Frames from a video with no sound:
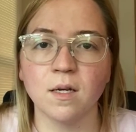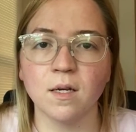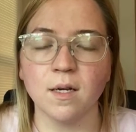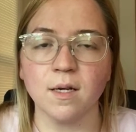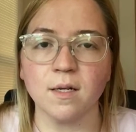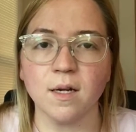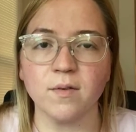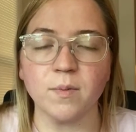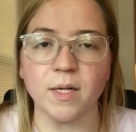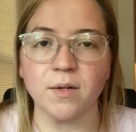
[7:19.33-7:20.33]
and
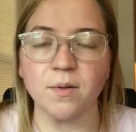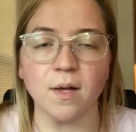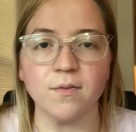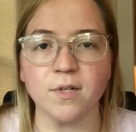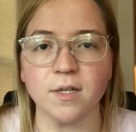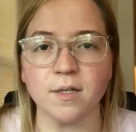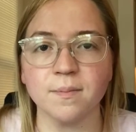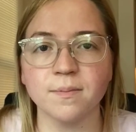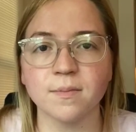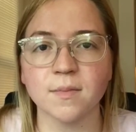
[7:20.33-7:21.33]
everybody who loved
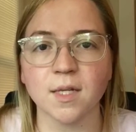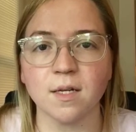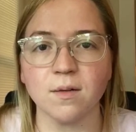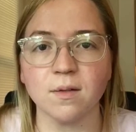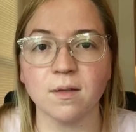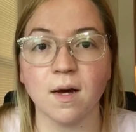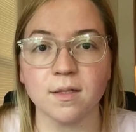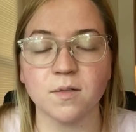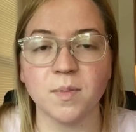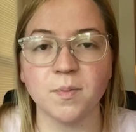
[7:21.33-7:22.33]
her. I know that
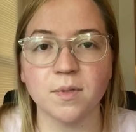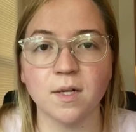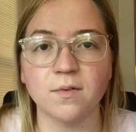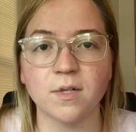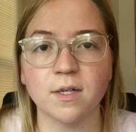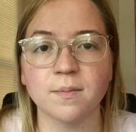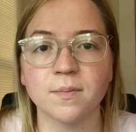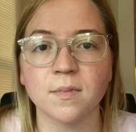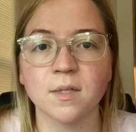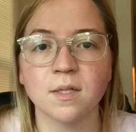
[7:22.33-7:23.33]
lots of people loved her.
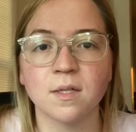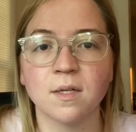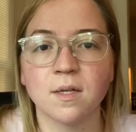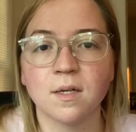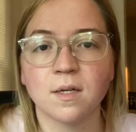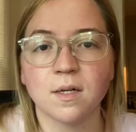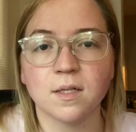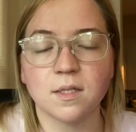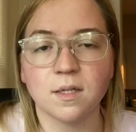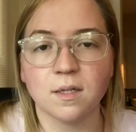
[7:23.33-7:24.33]
I
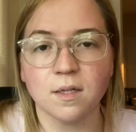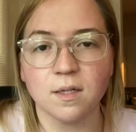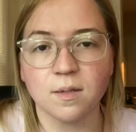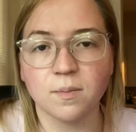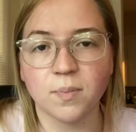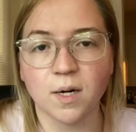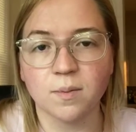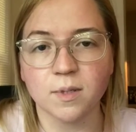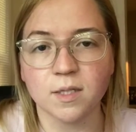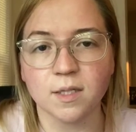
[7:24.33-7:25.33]
see that
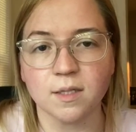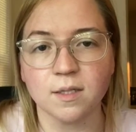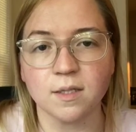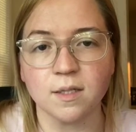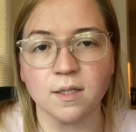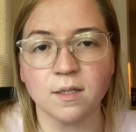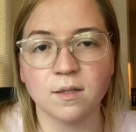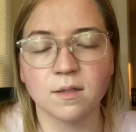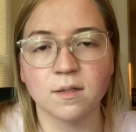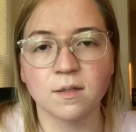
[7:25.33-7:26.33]
Barbara says that
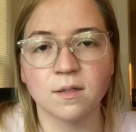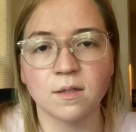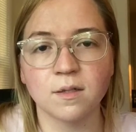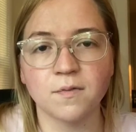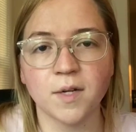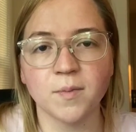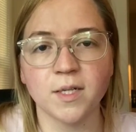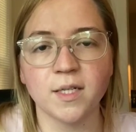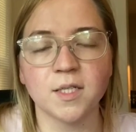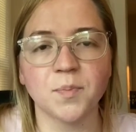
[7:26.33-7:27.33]
her family
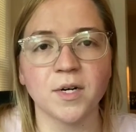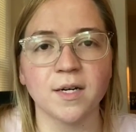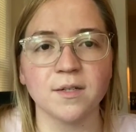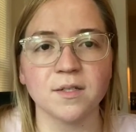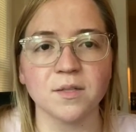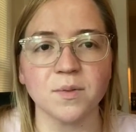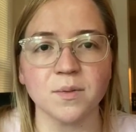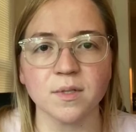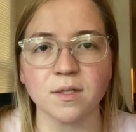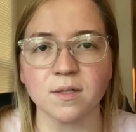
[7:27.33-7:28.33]
needs prayers, so we
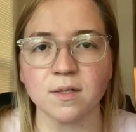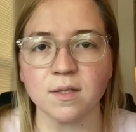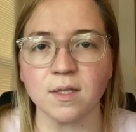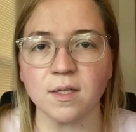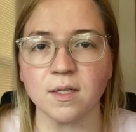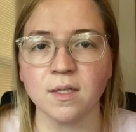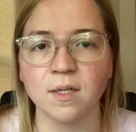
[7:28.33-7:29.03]
will certainly